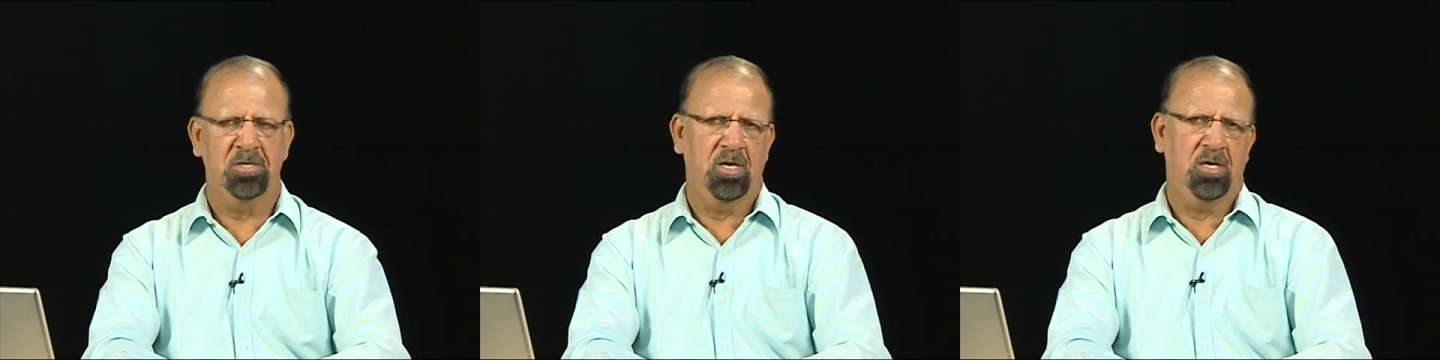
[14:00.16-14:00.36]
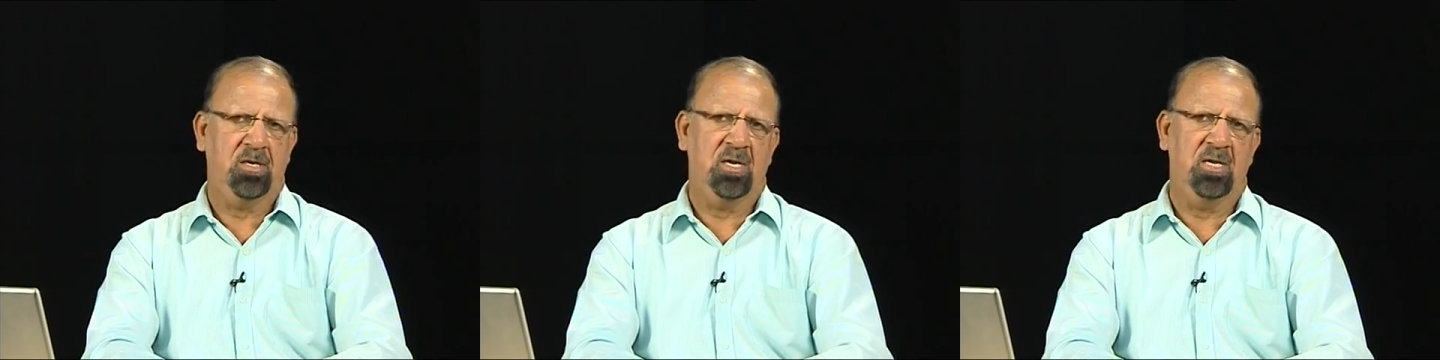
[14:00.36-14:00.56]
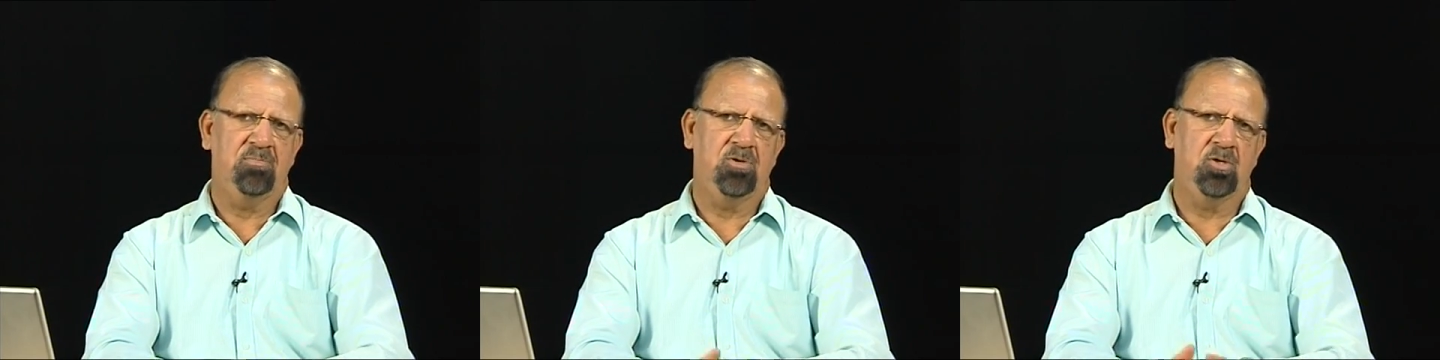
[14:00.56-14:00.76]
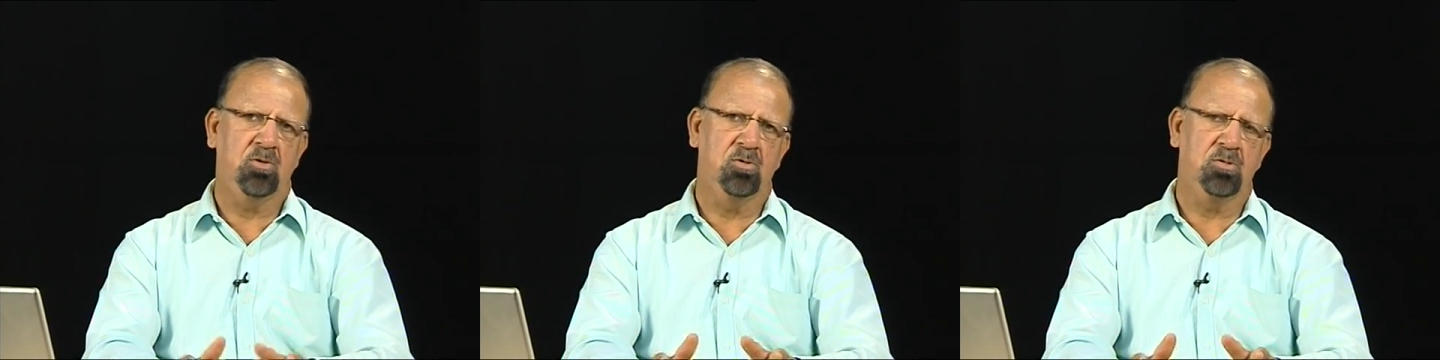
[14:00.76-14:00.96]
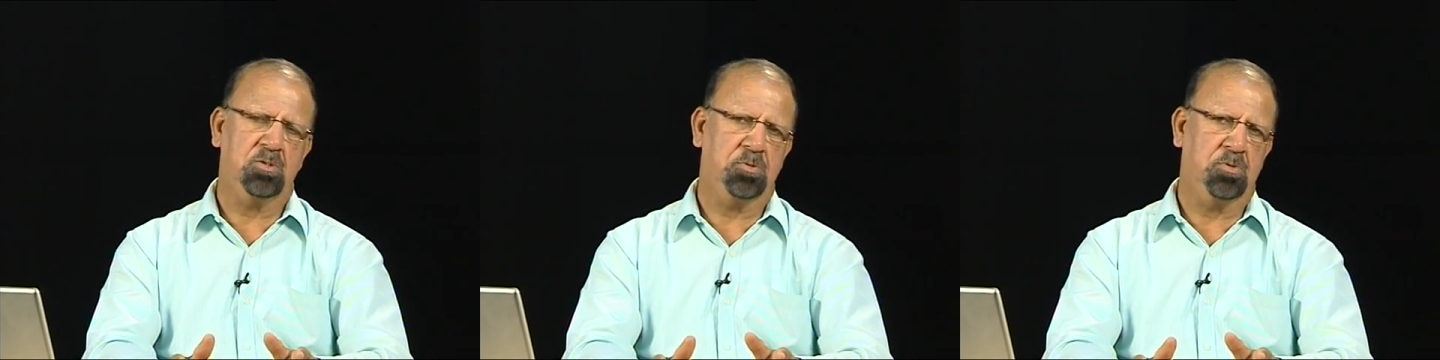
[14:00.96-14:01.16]
It can be
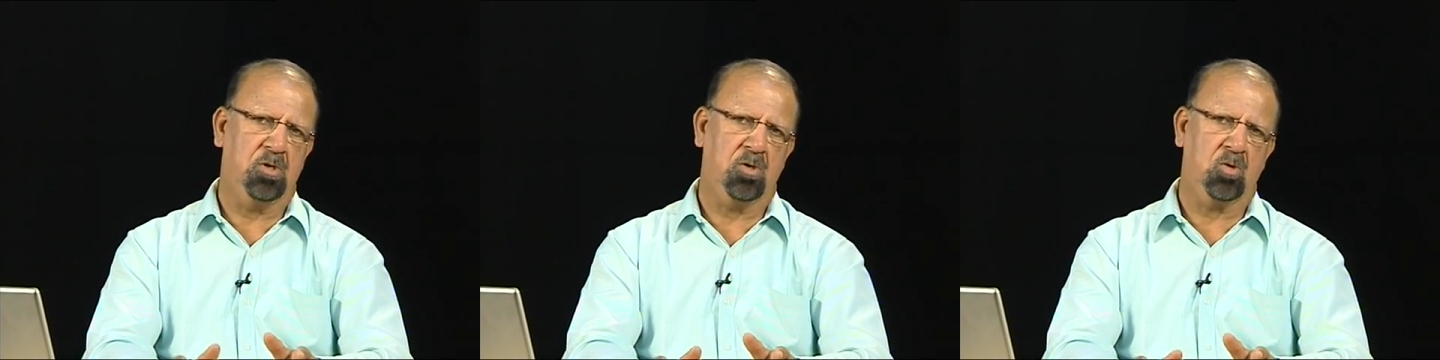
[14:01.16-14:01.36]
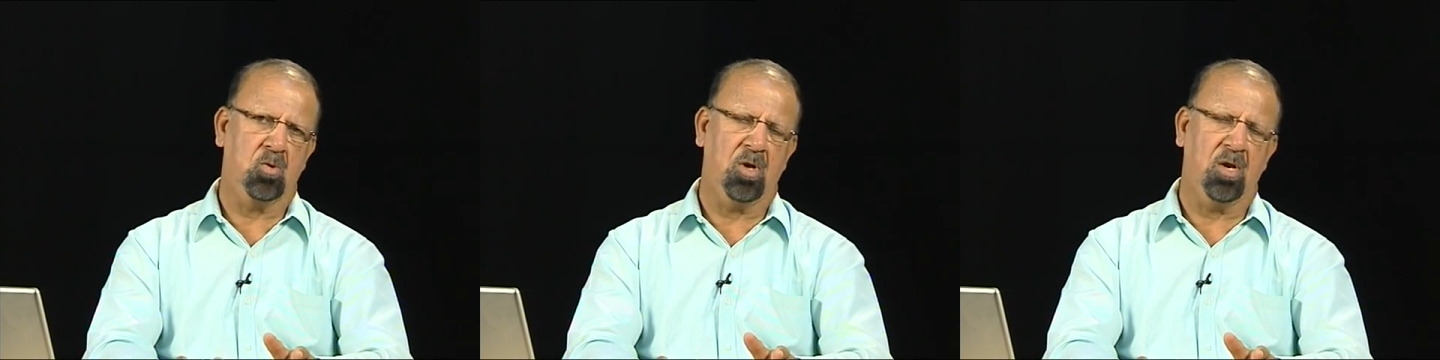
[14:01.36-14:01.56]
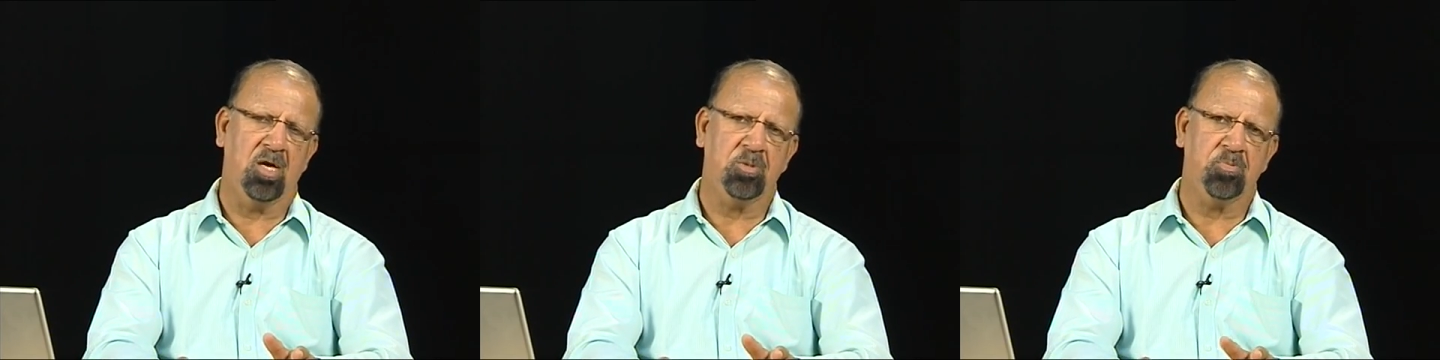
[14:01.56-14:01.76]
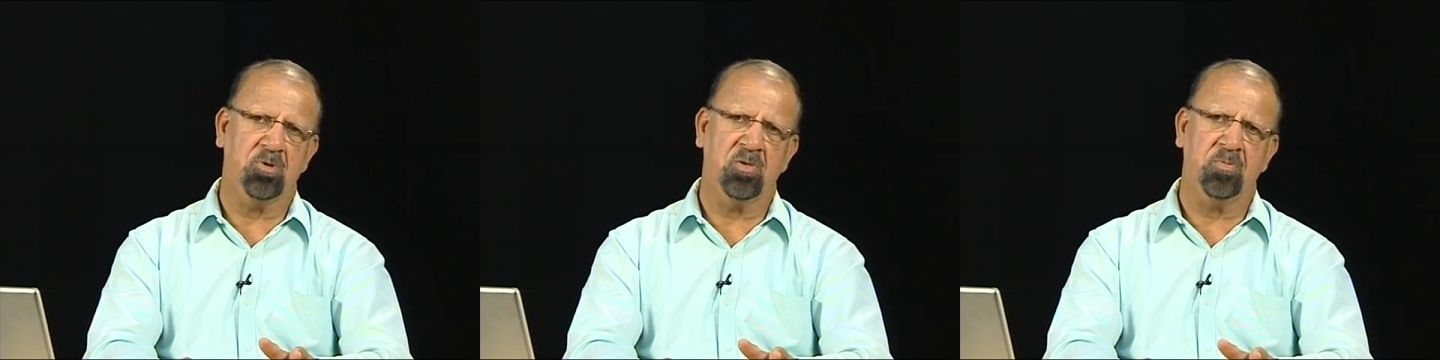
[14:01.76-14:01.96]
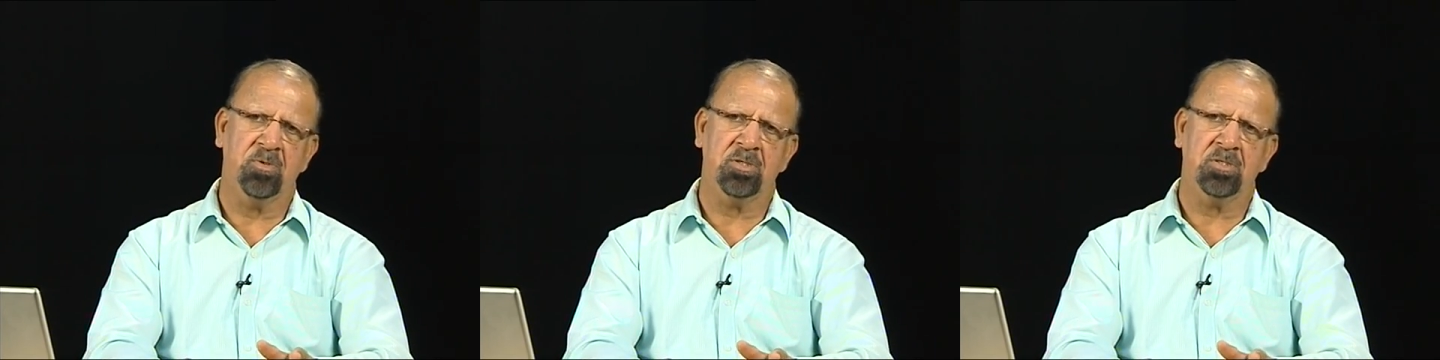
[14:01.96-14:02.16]
used for a collage
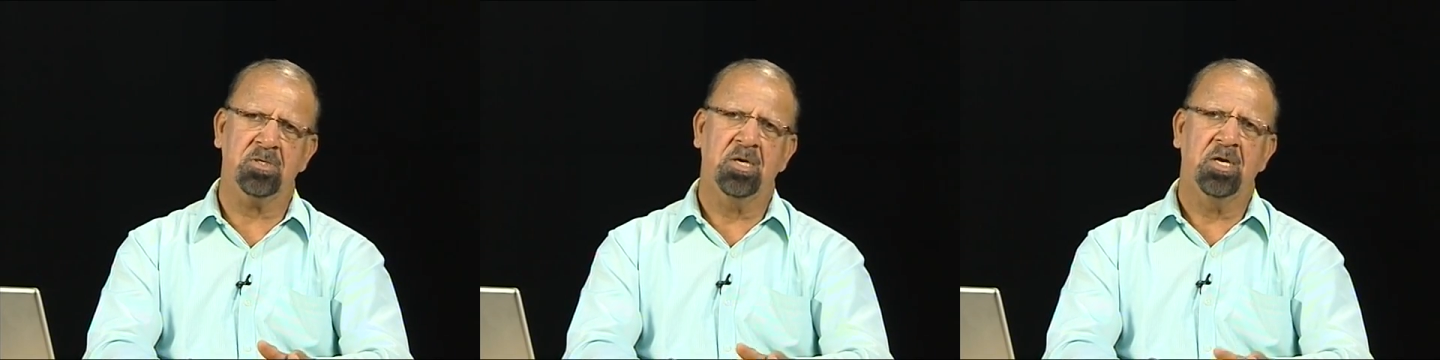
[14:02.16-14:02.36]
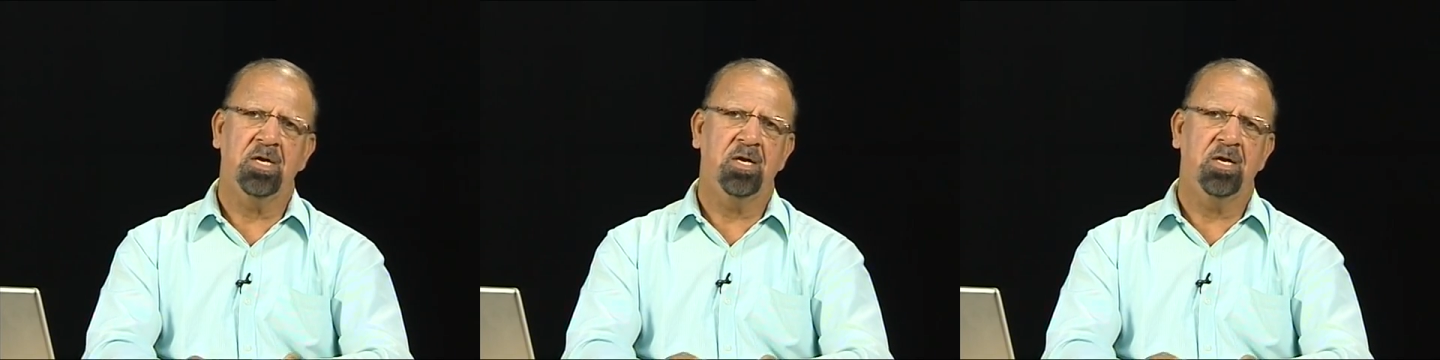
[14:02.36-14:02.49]
purpose.